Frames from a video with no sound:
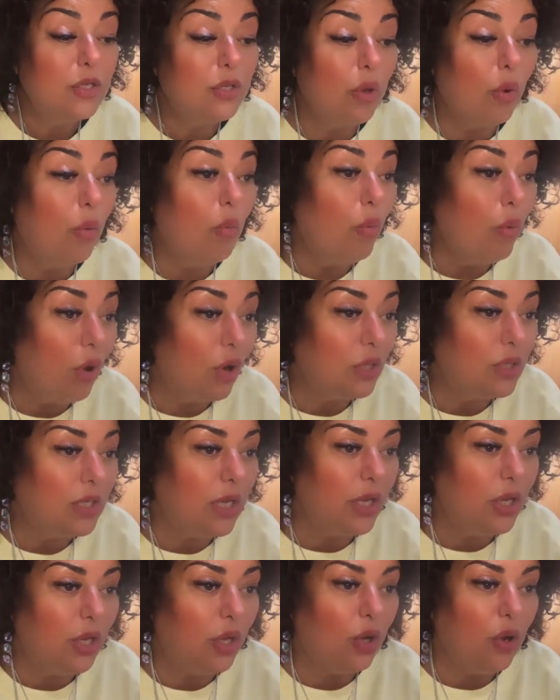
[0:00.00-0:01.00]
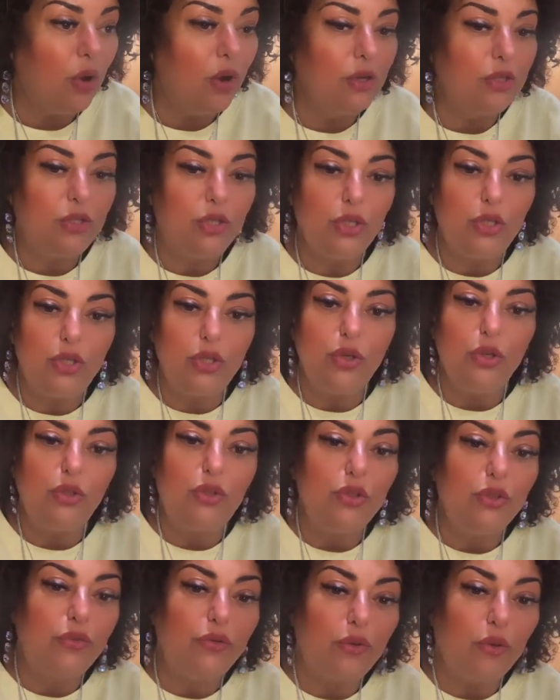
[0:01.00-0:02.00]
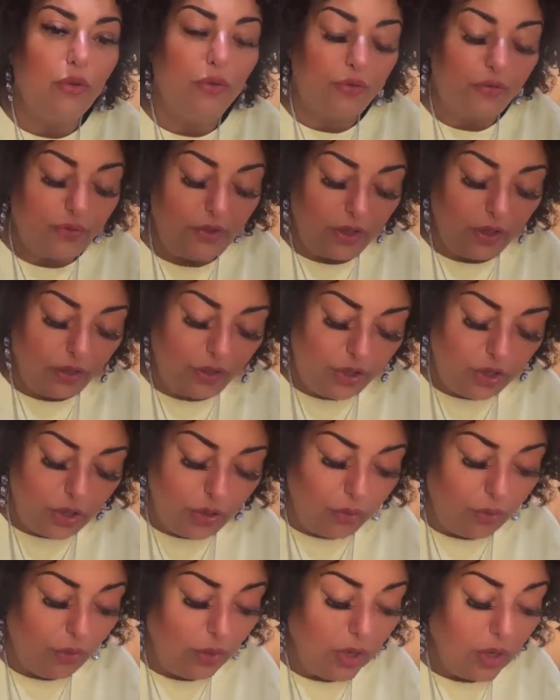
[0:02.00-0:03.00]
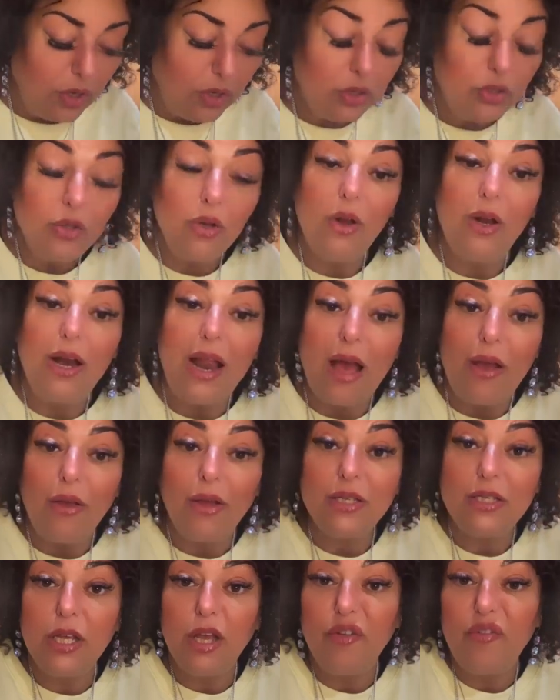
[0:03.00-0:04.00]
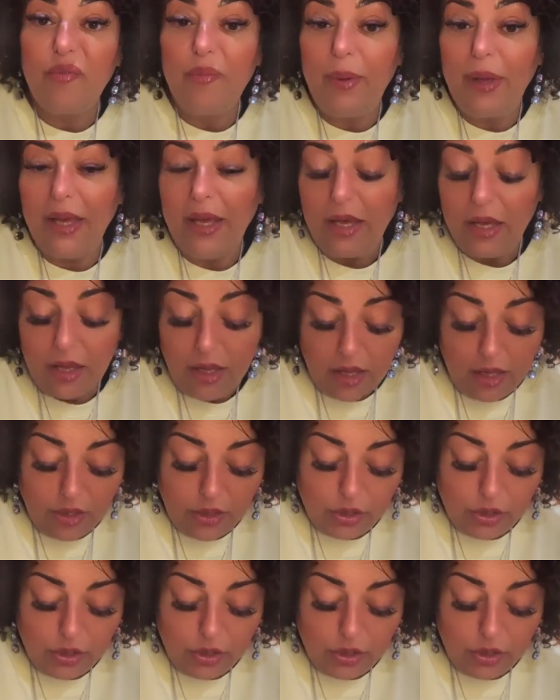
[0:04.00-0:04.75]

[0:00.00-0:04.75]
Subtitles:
So what are you going to do to fulfill you, to allow yourself be?